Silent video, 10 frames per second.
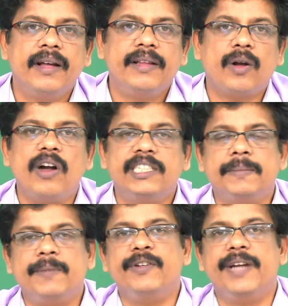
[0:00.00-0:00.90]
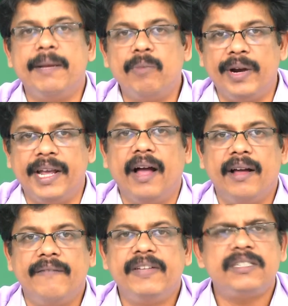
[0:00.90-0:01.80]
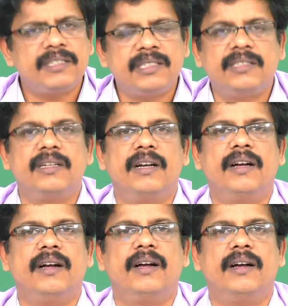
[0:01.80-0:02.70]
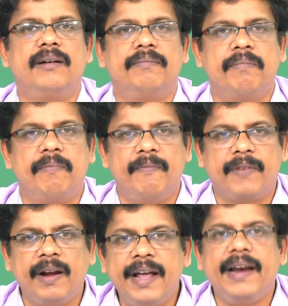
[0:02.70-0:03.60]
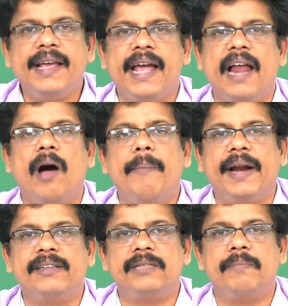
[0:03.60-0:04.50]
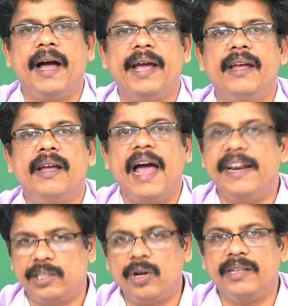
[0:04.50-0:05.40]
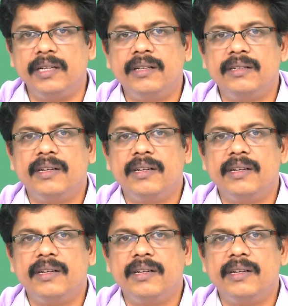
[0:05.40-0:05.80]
The concept of eudaimonia, which is clearly elaborated by Aristotle.